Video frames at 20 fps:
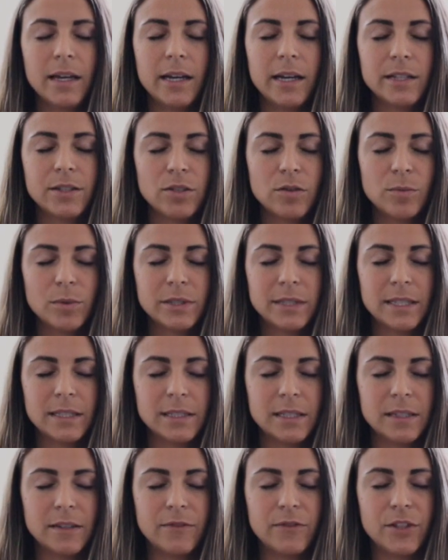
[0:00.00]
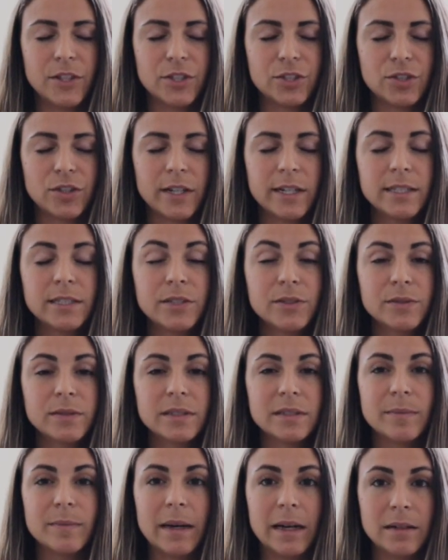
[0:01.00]
It's almost as if you're trying to
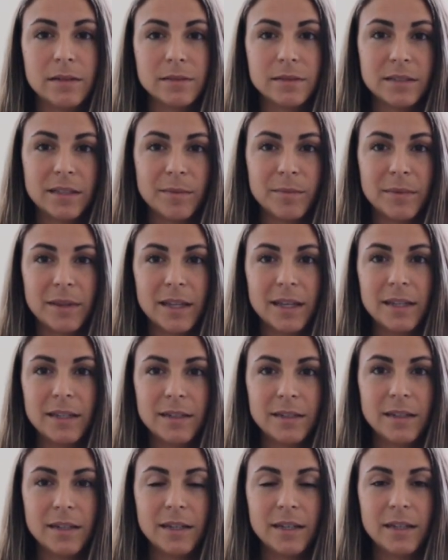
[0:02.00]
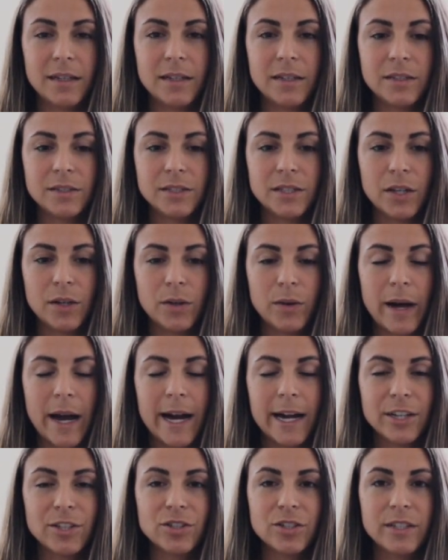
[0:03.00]
smell something. So
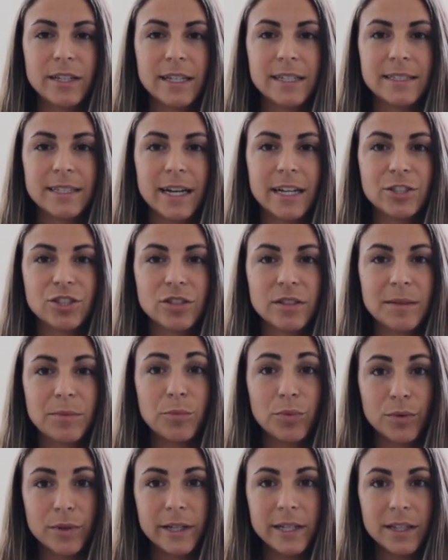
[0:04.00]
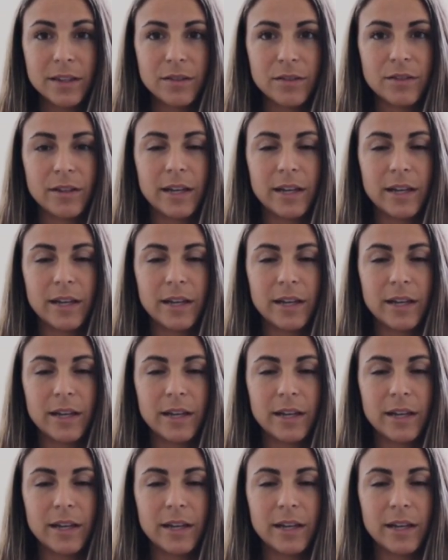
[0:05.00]
actually intentionally breathe through